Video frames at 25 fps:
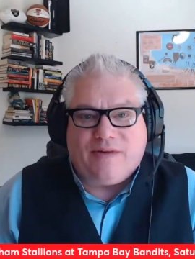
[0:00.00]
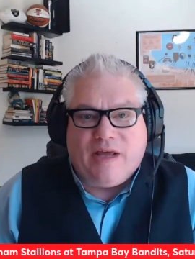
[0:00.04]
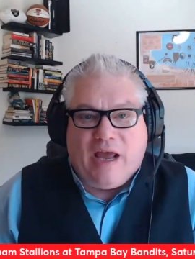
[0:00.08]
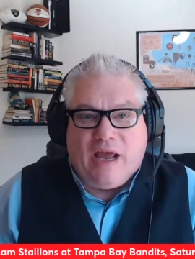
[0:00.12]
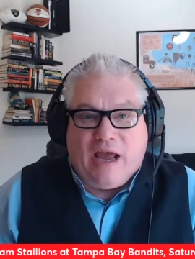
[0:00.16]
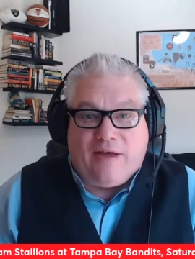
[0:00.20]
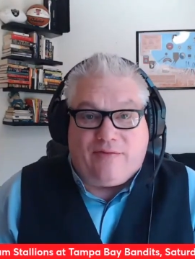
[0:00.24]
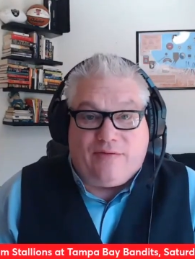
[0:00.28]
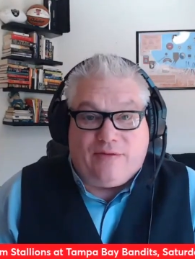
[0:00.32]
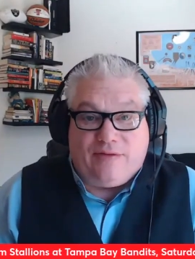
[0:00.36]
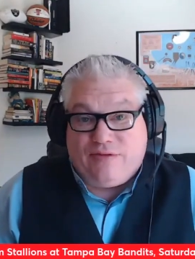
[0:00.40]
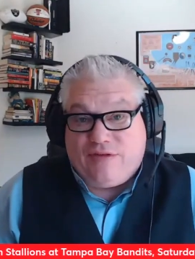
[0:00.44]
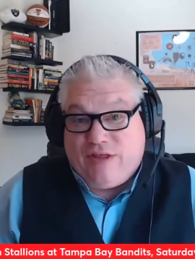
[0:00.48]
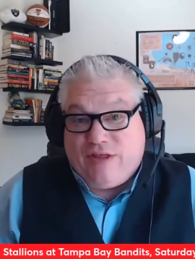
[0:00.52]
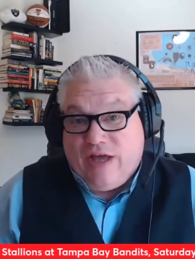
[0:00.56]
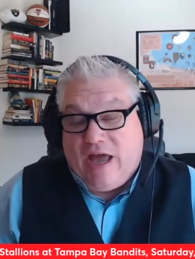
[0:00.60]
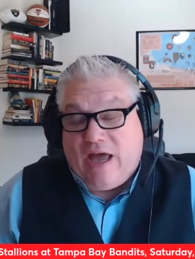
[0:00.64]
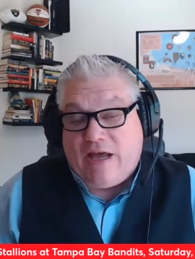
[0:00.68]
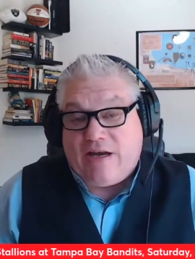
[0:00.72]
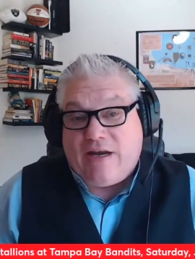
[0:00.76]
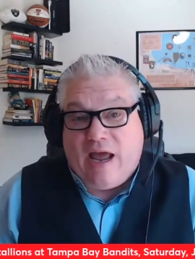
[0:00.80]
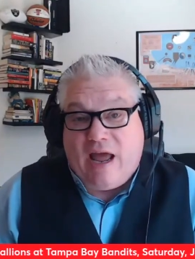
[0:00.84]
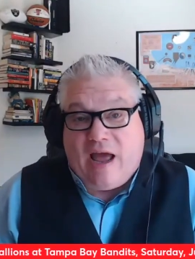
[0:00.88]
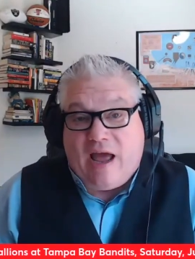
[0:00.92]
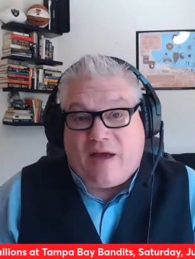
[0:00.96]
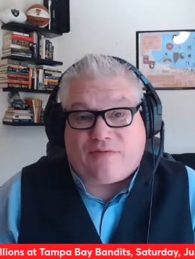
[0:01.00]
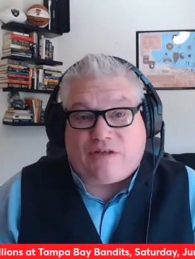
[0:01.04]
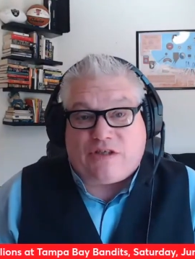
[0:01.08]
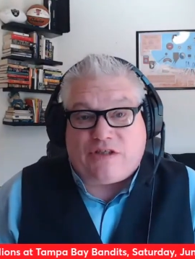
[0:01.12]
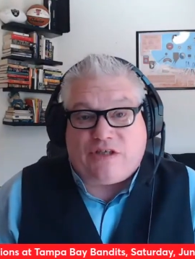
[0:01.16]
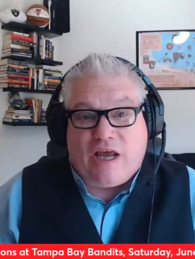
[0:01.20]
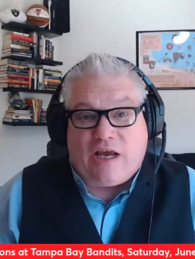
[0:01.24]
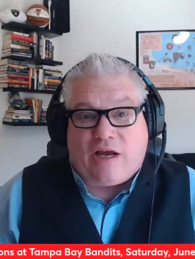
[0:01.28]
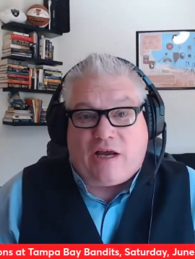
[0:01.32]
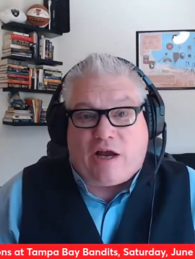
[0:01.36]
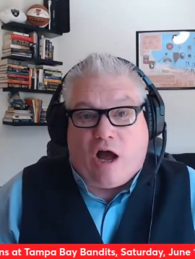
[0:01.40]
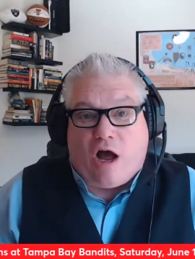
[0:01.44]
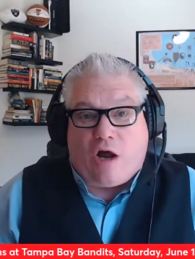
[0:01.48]
and then have to
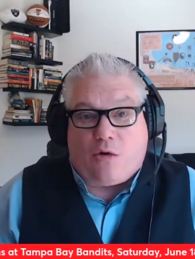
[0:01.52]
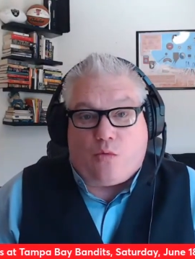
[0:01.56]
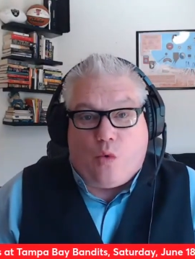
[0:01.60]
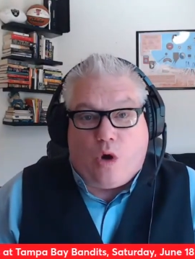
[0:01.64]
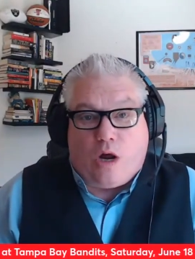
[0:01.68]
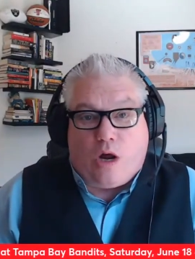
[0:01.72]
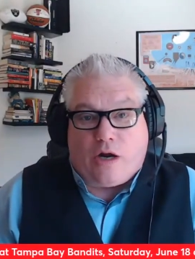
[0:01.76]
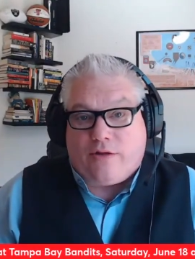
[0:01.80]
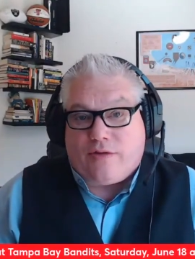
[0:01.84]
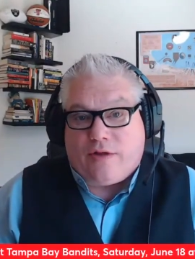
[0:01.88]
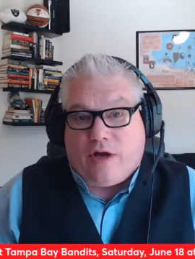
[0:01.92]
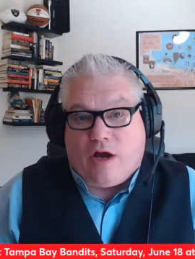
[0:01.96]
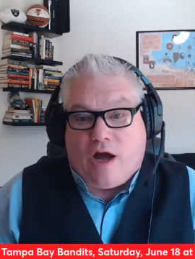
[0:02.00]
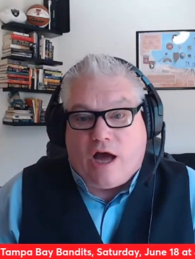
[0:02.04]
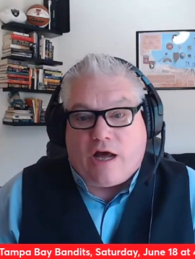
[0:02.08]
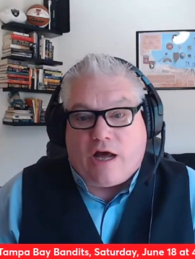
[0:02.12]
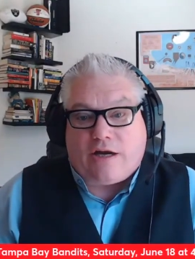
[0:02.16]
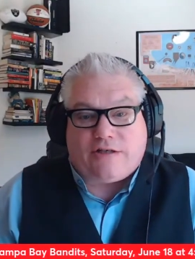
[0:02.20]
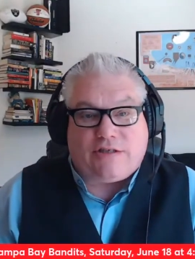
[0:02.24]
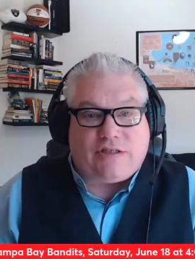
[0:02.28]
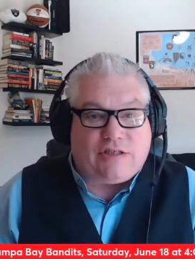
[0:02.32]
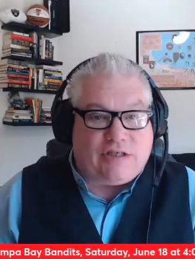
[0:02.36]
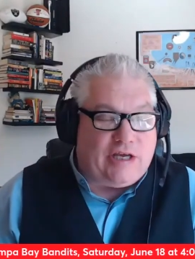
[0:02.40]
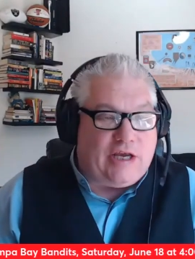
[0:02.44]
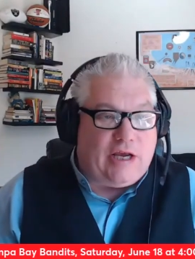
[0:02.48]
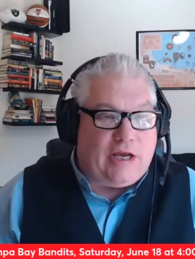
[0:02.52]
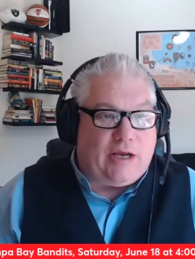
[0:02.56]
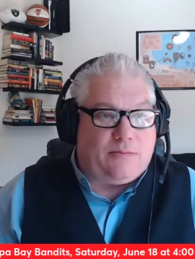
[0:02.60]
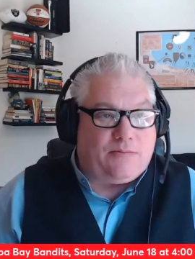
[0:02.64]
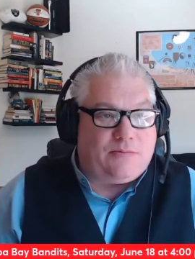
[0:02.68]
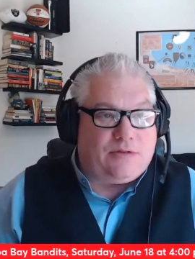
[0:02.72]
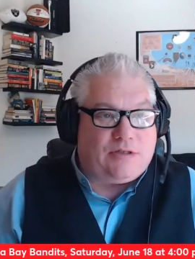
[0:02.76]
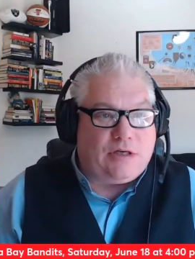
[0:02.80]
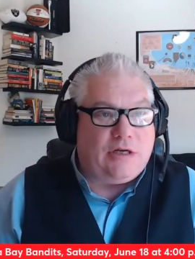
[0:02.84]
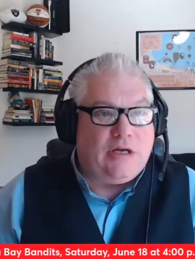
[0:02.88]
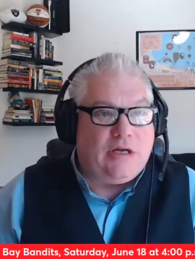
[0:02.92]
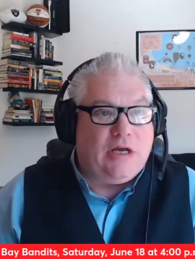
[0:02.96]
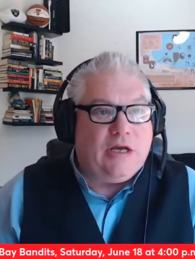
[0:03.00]
take on one of the hottest
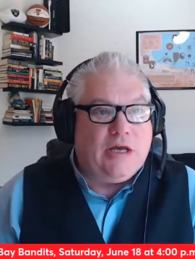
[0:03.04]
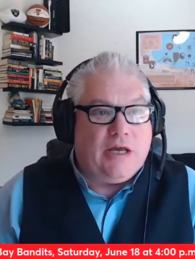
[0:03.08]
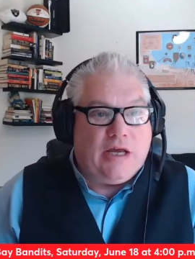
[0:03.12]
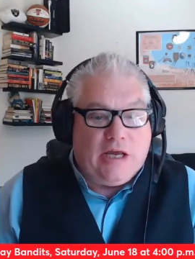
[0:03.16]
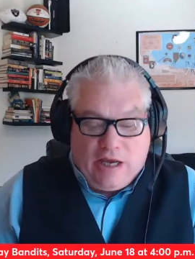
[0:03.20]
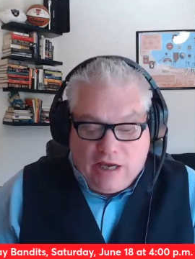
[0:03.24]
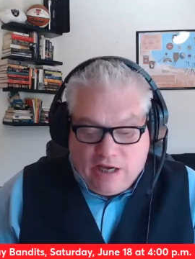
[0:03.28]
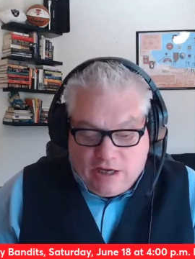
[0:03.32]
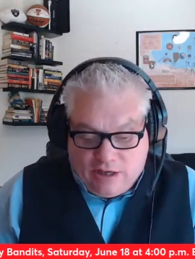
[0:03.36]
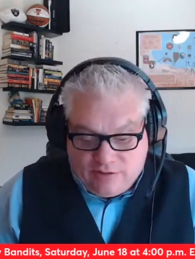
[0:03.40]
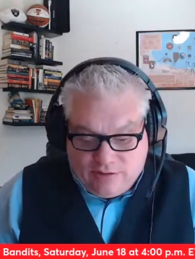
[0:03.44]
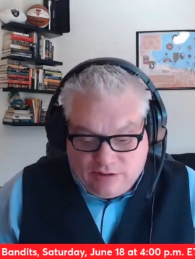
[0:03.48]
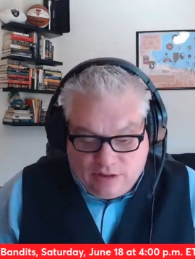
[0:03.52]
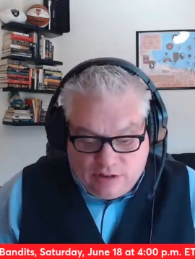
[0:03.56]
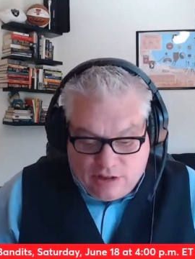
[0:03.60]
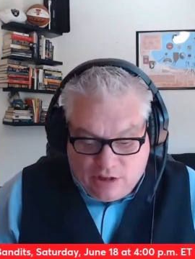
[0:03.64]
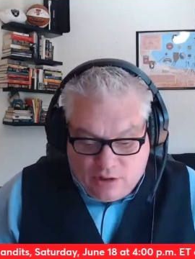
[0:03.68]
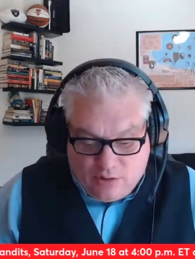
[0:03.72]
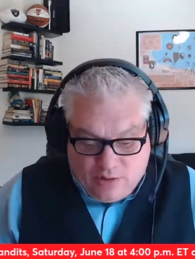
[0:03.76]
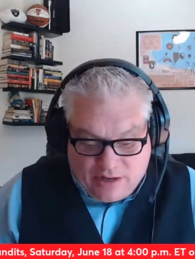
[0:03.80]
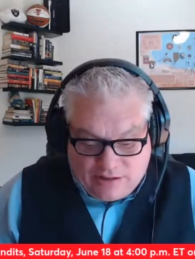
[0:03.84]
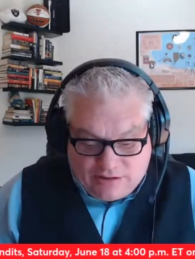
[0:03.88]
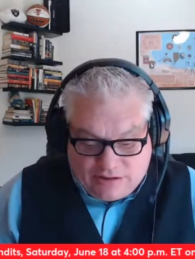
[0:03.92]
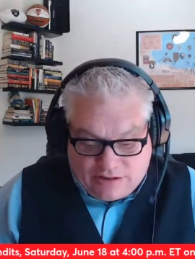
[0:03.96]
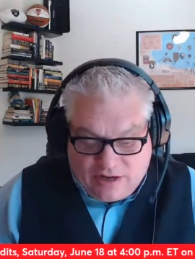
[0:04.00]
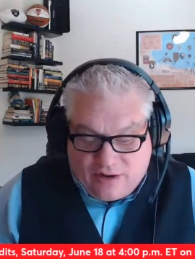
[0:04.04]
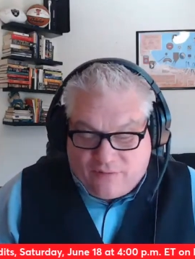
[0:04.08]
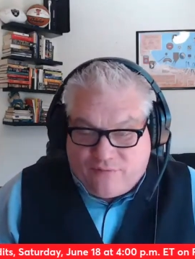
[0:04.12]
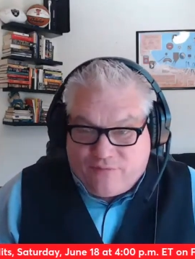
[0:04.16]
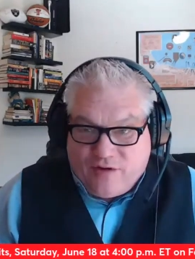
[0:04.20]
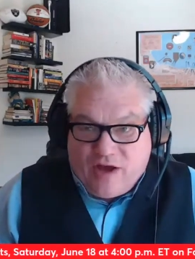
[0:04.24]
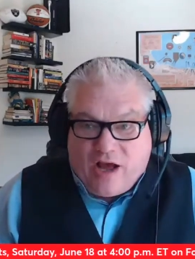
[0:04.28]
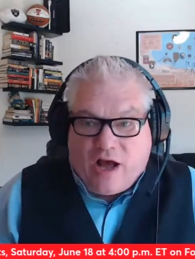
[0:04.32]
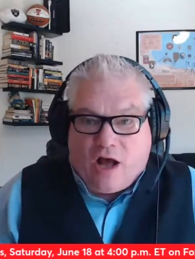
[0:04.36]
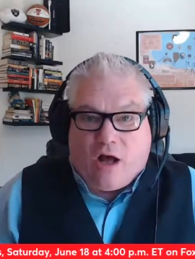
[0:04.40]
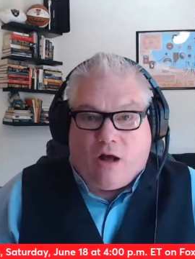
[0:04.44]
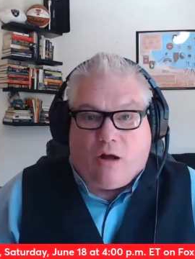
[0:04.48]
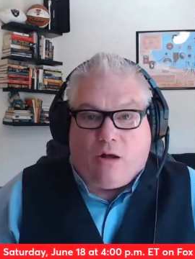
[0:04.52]
teams in the
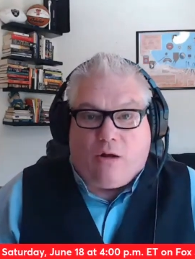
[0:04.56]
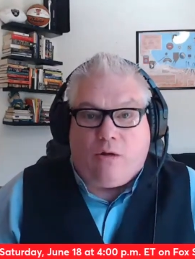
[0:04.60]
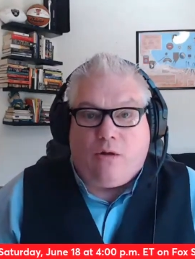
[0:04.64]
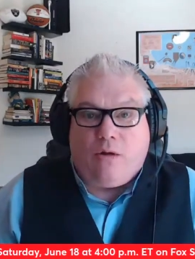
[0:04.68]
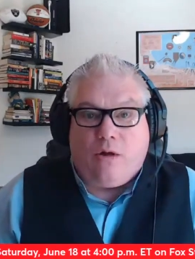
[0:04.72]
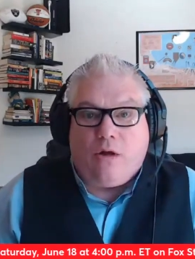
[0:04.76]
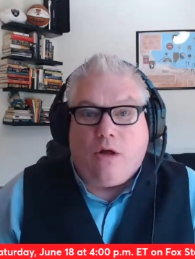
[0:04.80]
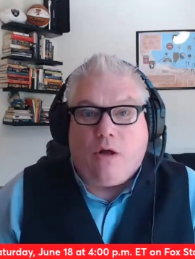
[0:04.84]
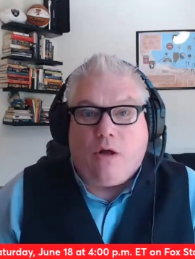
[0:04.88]
USFL